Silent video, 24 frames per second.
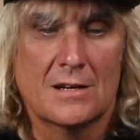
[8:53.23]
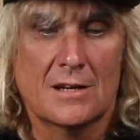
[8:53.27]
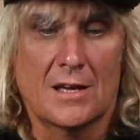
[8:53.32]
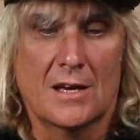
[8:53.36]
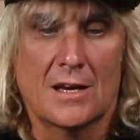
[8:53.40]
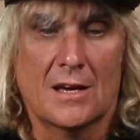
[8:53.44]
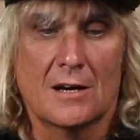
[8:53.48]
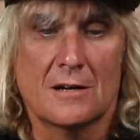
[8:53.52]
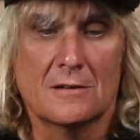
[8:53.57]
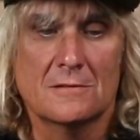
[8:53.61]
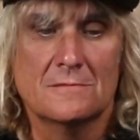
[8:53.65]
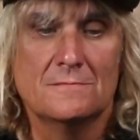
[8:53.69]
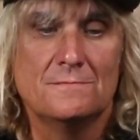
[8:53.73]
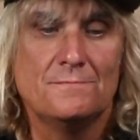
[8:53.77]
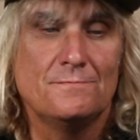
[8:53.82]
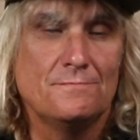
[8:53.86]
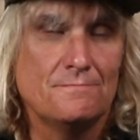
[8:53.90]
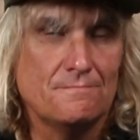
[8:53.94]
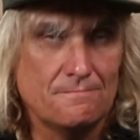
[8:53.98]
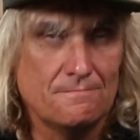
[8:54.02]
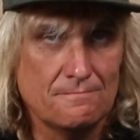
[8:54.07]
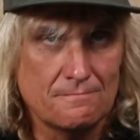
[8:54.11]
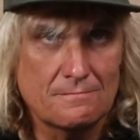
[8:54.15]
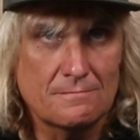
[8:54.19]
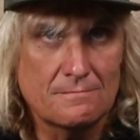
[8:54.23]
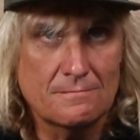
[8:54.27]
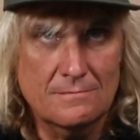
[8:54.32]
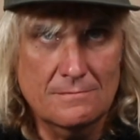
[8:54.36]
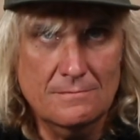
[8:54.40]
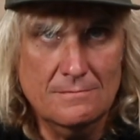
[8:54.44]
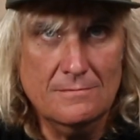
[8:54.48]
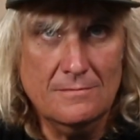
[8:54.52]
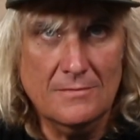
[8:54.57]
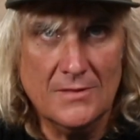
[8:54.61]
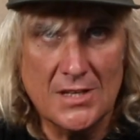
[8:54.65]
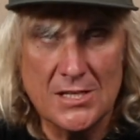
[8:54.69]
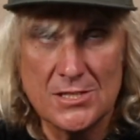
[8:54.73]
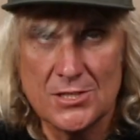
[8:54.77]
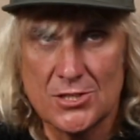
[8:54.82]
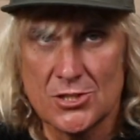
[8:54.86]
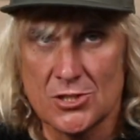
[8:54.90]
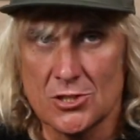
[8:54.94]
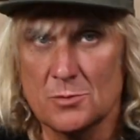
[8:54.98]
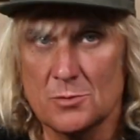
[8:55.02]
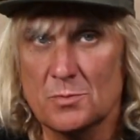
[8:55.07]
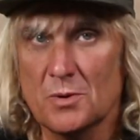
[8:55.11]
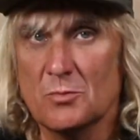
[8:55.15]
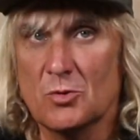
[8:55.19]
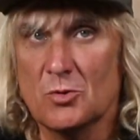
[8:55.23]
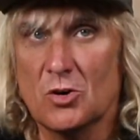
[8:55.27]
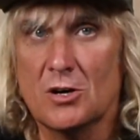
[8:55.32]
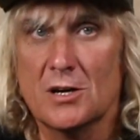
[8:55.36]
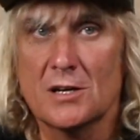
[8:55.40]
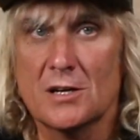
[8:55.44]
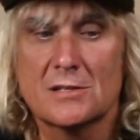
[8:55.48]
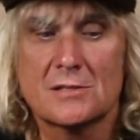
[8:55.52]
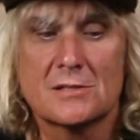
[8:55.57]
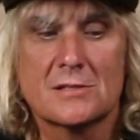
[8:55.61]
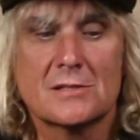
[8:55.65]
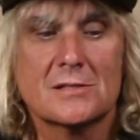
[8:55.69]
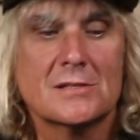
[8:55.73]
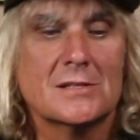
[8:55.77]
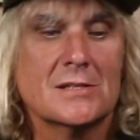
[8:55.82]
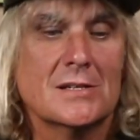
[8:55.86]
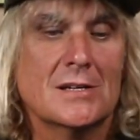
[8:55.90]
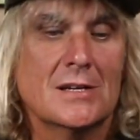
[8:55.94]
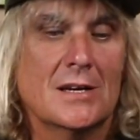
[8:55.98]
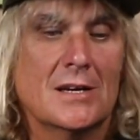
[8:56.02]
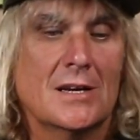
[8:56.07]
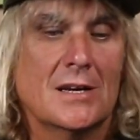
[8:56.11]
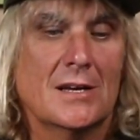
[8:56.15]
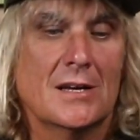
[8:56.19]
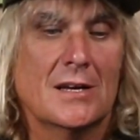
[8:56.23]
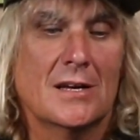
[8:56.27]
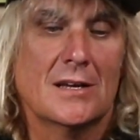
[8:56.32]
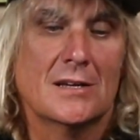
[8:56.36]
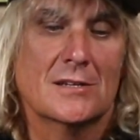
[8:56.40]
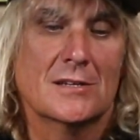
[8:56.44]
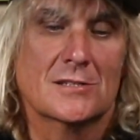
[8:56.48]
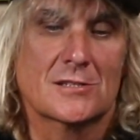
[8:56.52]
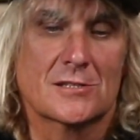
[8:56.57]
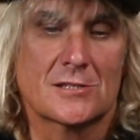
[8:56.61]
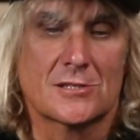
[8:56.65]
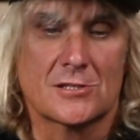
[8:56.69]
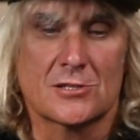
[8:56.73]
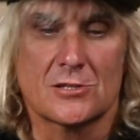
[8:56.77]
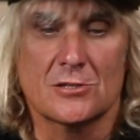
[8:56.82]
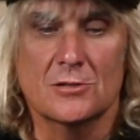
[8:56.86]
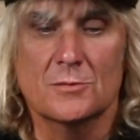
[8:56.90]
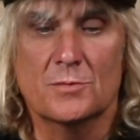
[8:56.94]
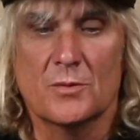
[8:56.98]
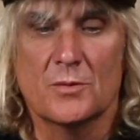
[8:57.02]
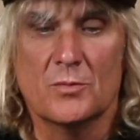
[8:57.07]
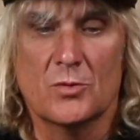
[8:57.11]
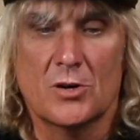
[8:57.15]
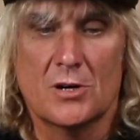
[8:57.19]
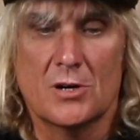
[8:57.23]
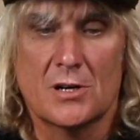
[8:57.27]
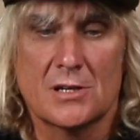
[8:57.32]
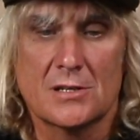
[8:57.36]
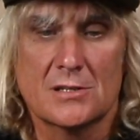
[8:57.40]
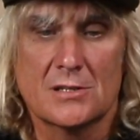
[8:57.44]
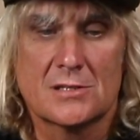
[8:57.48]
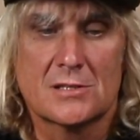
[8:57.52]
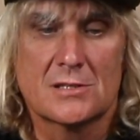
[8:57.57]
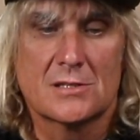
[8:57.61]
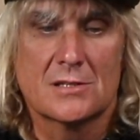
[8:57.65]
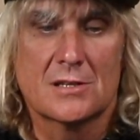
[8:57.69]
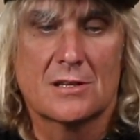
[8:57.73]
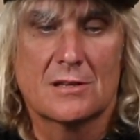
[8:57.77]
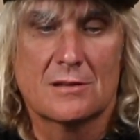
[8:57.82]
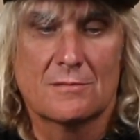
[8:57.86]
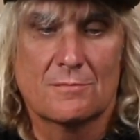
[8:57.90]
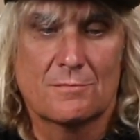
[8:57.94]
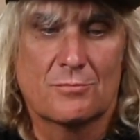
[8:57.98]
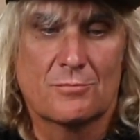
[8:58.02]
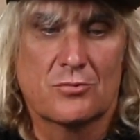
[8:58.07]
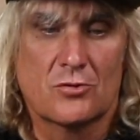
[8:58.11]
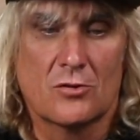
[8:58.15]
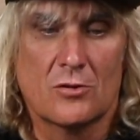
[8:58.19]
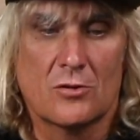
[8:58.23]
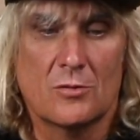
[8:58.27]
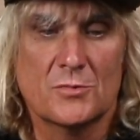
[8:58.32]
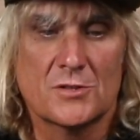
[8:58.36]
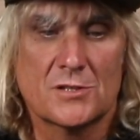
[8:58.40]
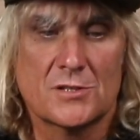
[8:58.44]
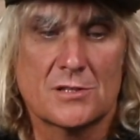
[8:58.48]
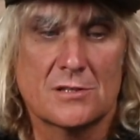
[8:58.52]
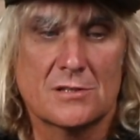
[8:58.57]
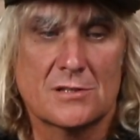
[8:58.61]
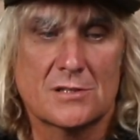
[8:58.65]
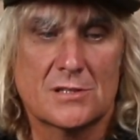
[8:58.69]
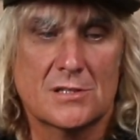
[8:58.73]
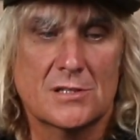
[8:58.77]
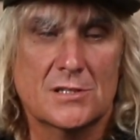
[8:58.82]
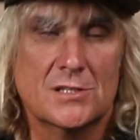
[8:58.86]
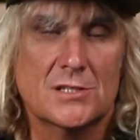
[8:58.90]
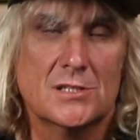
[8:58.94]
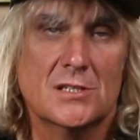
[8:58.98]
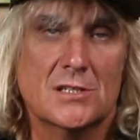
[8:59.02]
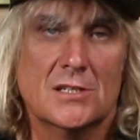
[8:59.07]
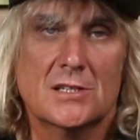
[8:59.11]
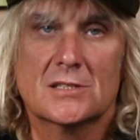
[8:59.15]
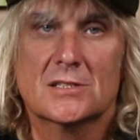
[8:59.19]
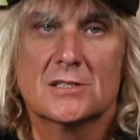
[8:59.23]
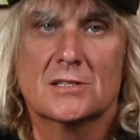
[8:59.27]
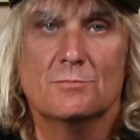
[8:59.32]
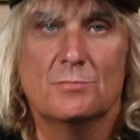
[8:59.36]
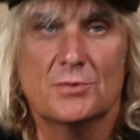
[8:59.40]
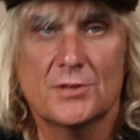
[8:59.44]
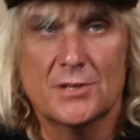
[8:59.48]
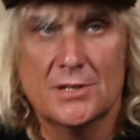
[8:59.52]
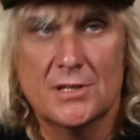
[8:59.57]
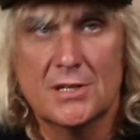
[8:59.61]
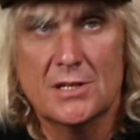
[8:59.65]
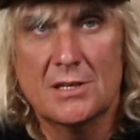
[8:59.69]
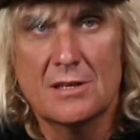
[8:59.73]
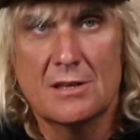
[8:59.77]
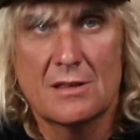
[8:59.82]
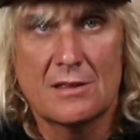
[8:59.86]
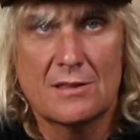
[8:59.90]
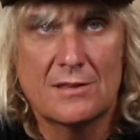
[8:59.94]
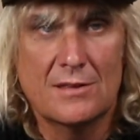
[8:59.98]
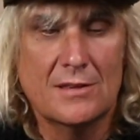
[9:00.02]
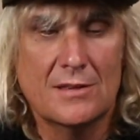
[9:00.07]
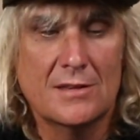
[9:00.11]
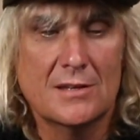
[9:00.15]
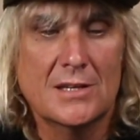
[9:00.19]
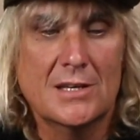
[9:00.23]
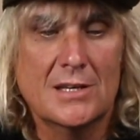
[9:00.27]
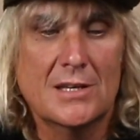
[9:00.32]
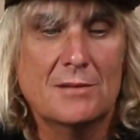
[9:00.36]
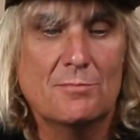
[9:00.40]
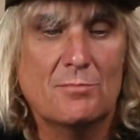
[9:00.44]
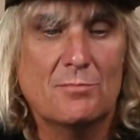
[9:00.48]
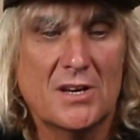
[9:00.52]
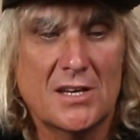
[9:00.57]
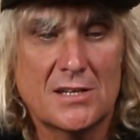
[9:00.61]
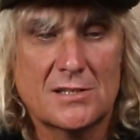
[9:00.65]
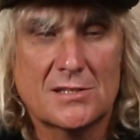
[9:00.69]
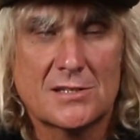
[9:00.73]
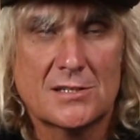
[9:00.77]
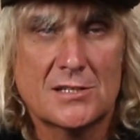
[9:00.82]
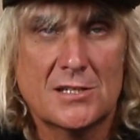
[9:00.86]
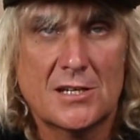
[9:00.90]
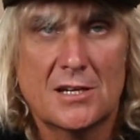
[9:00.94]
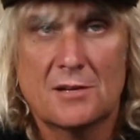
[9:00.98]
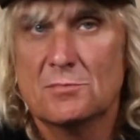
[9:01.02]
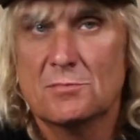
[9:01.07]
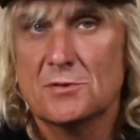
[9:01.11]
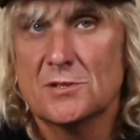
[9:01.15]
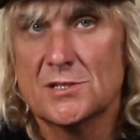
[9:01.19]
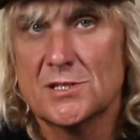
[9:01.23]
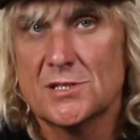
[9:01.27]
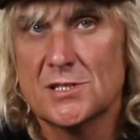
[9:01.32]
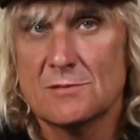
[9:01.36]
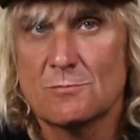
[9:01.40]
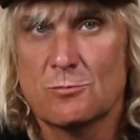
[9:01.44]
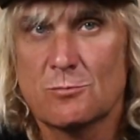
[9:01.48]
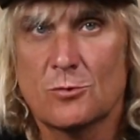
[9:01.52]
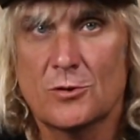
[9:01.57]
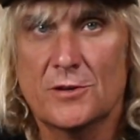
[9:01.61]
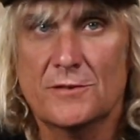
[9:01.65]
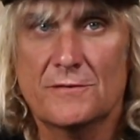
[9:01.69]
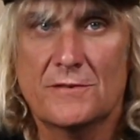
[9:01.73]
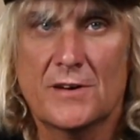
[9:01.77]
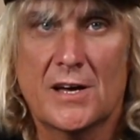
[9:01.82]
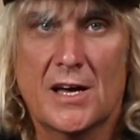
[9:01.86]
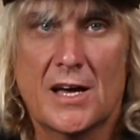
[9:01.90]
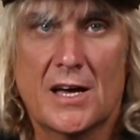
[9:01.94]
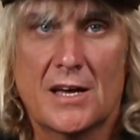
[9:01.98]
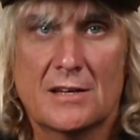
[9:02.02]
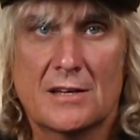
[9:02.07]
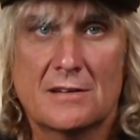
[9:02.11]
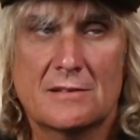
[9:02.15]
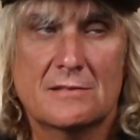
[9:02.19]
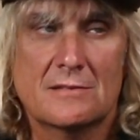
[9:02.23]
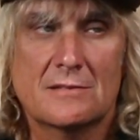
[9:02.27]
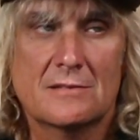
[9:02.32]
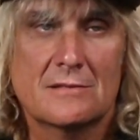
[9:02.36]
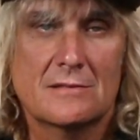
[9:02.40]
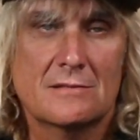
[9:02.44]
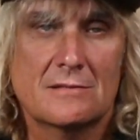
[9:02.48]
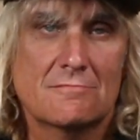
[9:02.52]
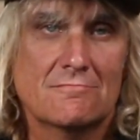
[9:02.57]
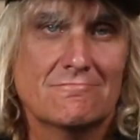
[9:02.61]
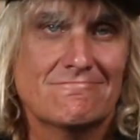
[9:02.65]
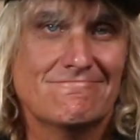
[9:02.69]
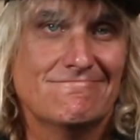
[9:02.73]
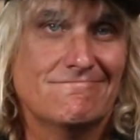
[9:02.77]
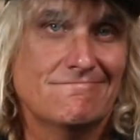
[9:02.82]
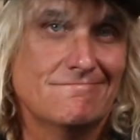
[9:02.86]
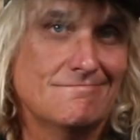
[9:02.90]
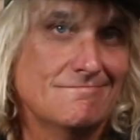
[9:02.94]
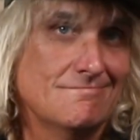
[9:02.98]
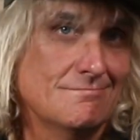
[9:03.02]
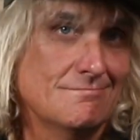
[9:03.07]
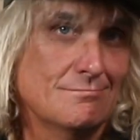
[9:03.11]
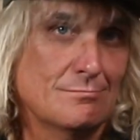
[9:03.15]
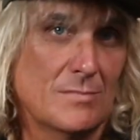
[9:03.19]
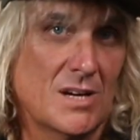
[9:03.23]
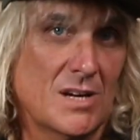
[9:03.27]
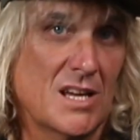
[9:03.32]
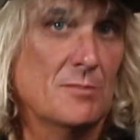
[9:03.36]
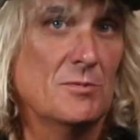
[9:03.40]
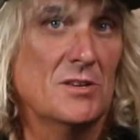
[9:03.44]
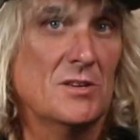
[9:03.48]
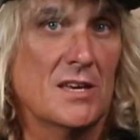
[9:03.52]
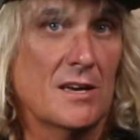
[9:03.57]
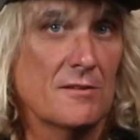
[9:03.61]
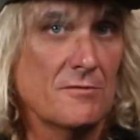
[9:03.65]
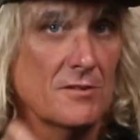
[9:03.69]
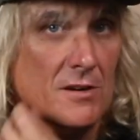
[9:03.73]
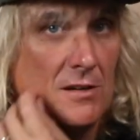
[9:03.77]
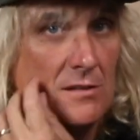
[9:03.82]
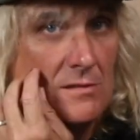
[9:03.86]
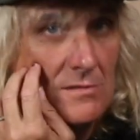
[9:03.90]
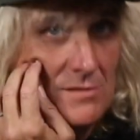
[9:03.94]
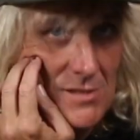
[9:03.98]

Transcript: Now, Superbikes. Superbikes promises this year to be the best championship we've had, maybe ever.